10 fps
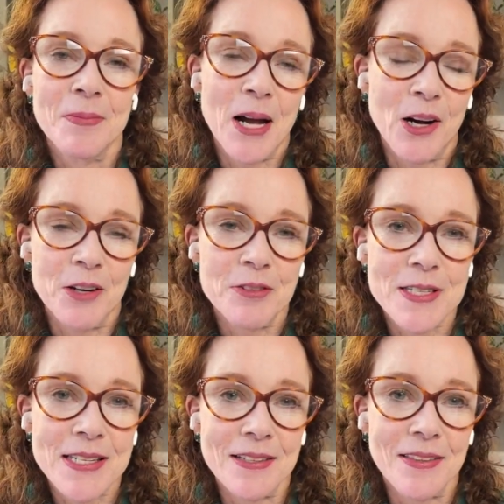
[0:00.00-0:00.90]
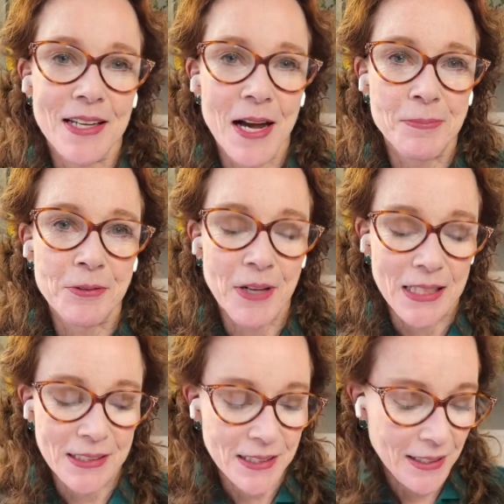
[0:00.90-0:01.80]
my office in the Napa
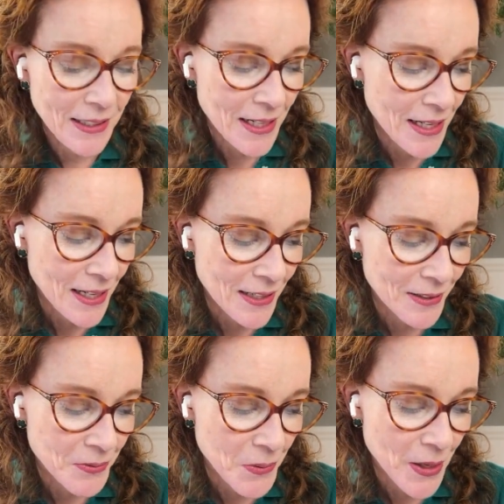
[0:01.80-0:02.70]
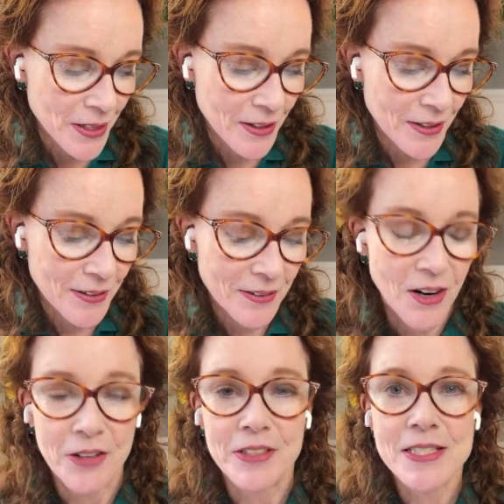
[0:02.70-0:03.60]
Valley, where
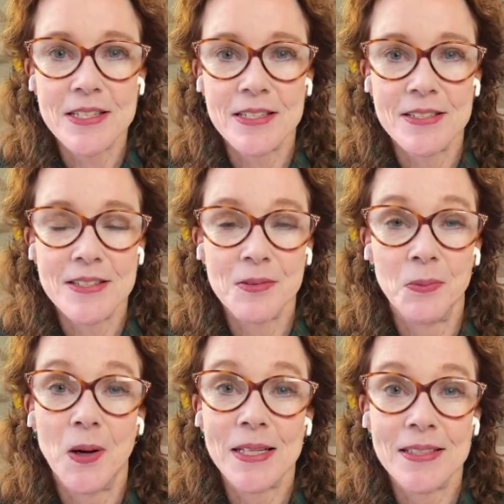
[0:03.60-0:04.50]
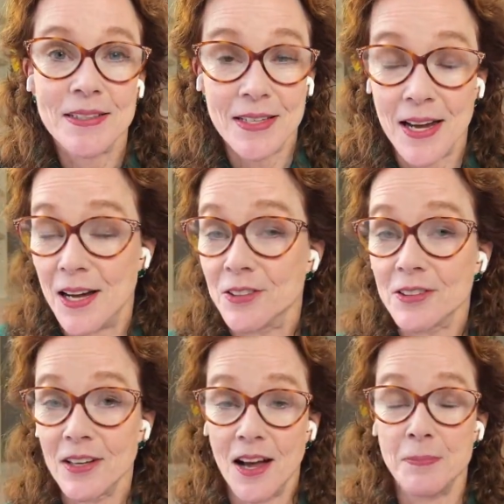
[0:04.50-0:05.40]
harvest is winding
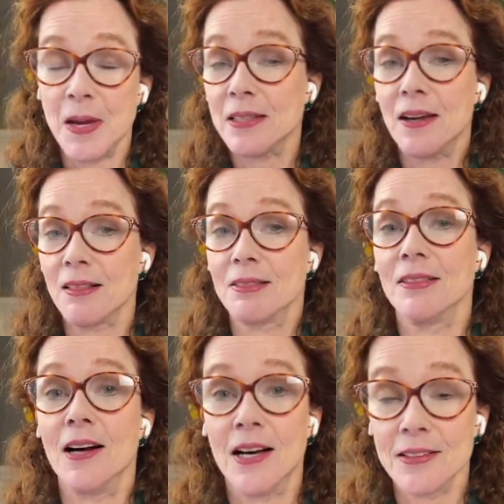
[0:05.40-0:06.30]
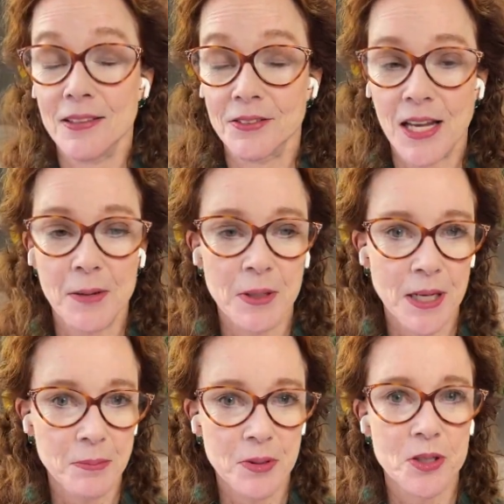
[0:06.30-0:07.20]
down. I bet a lot of
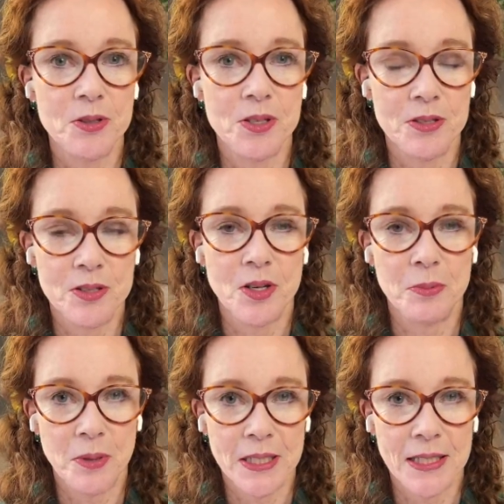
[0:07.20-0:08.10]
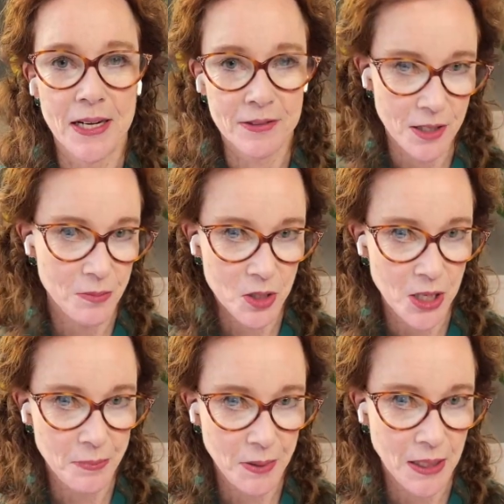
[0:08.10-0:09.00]
Cabernet producers are breaking out some
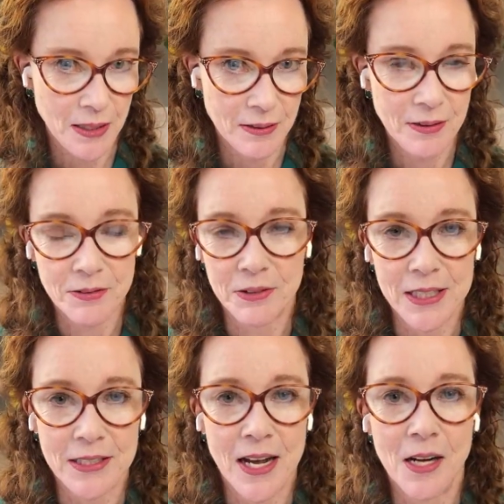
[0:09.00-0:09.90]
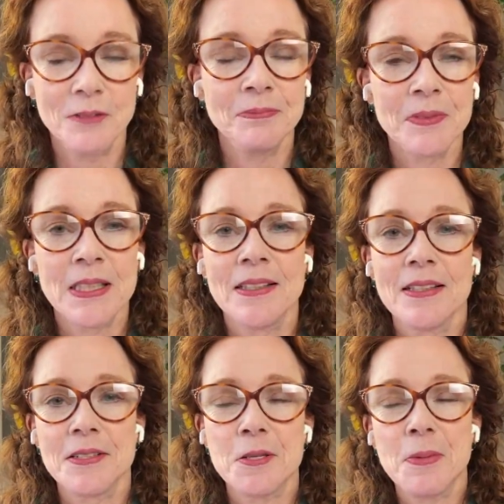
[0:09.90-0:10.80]
champagne right now.
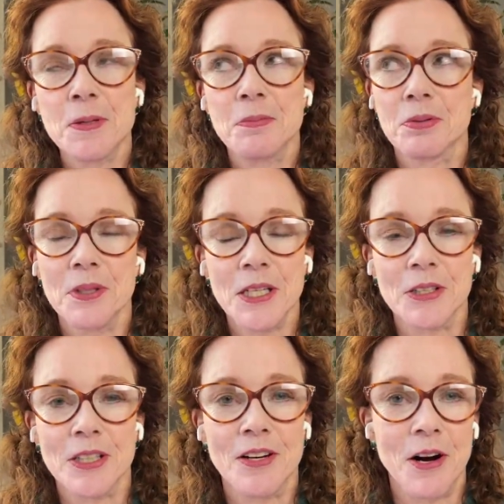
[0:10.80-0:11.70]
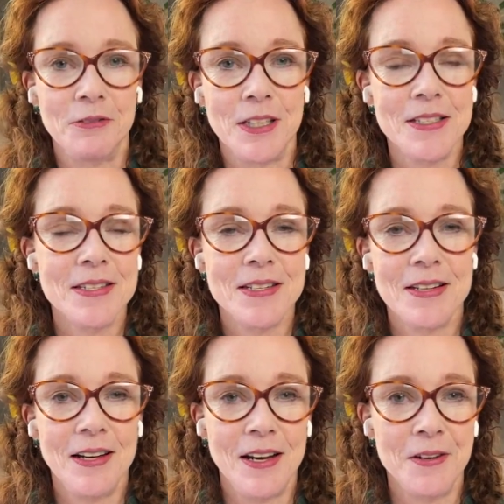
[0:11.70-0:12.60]
It's been a pretty good
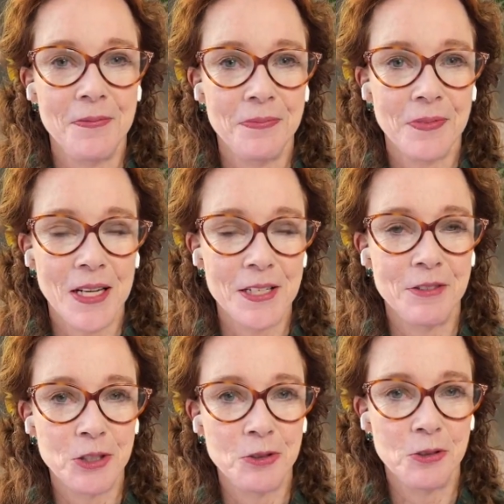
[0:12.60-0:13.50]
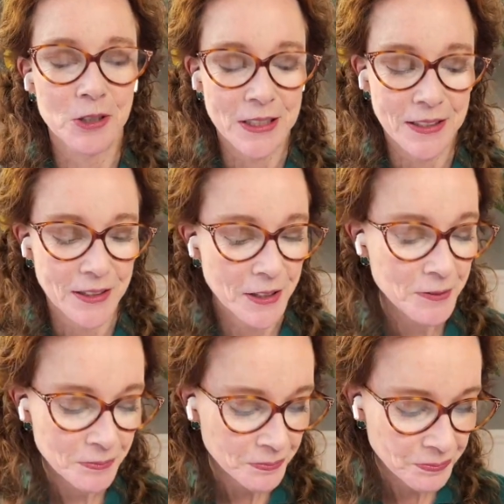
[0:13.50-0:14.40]
harvest, kind of a cool
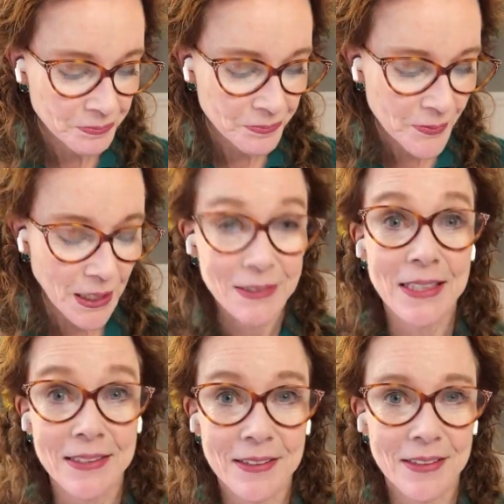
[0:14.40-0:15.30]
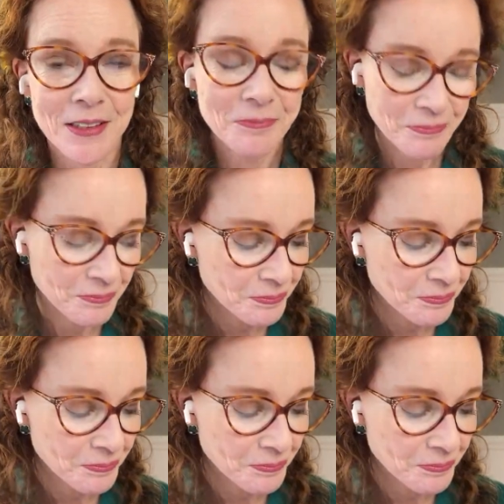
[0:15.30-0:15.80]
year, a late year.